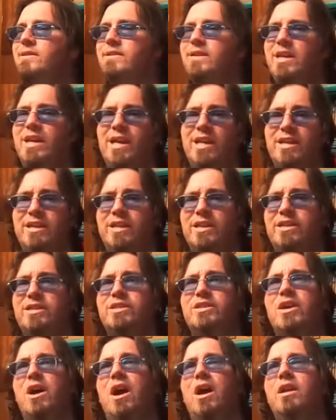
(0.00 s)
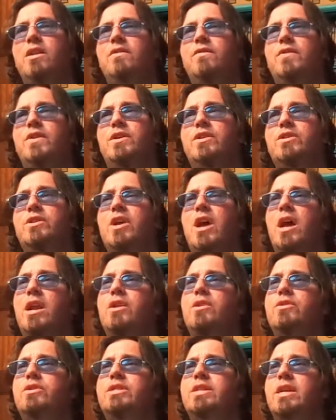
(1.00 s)
it kind of
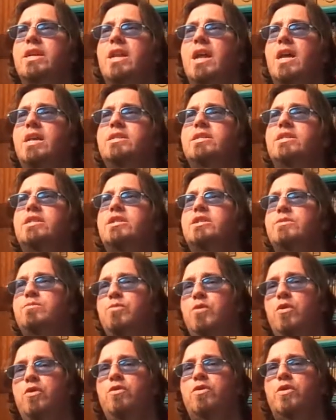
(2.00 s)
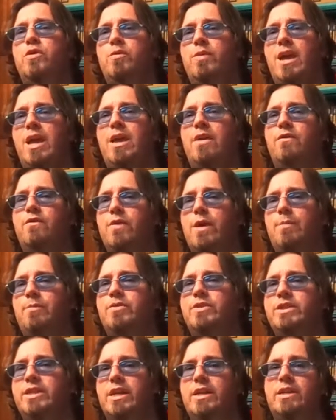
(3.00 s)
looks like it has a smoother way of
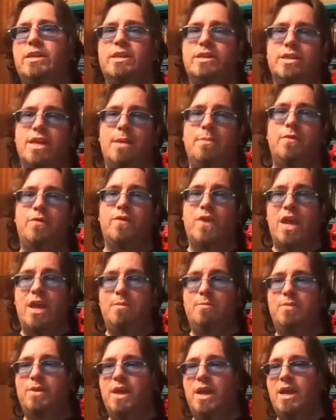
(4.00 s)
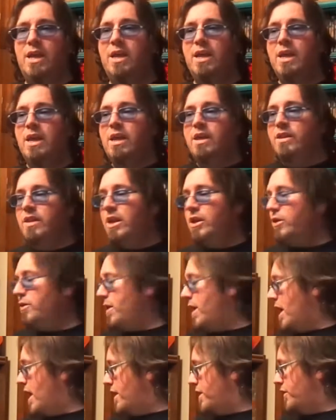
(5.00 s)
representing the type of gameplay that you
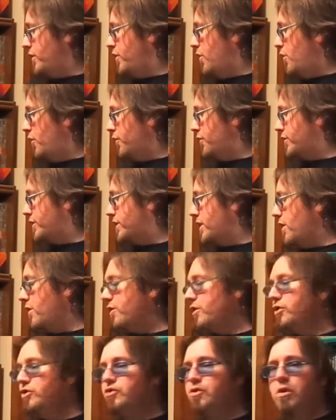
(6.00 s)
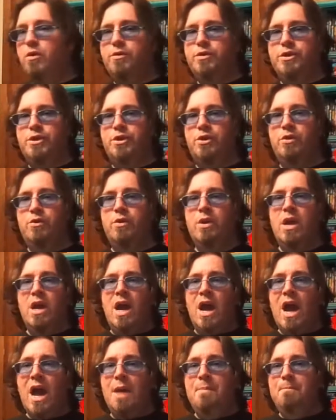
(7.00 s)
had in the older Star Control 2.
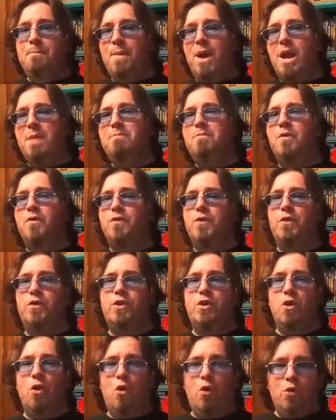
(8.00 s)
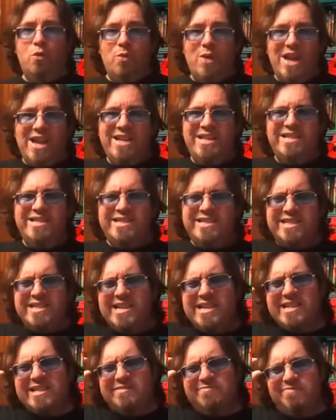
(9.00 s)
I might prefer the old way
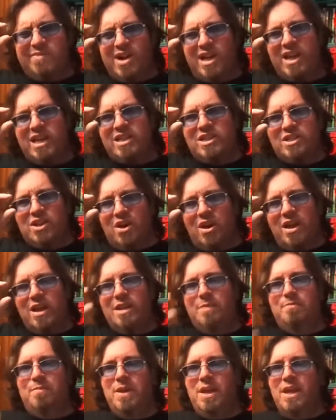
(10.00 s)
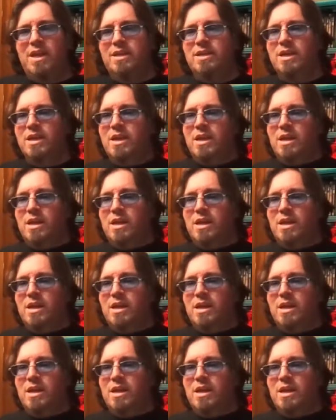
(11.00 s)
just by a tiny bit.